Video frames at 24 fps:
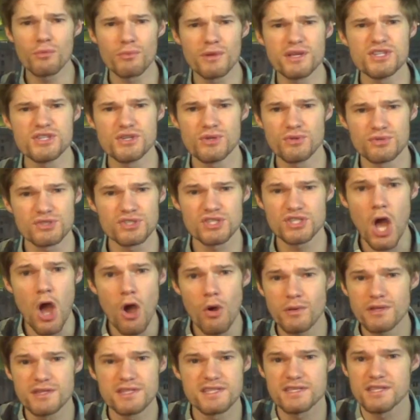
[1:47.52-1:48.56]
original
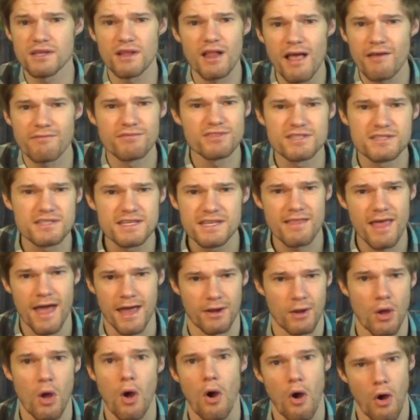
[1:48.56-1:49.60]
show and still haven't seen
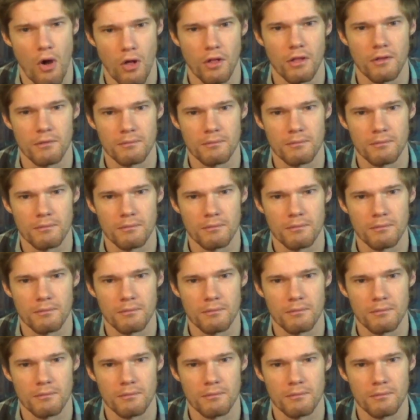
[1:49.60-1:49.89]
that call.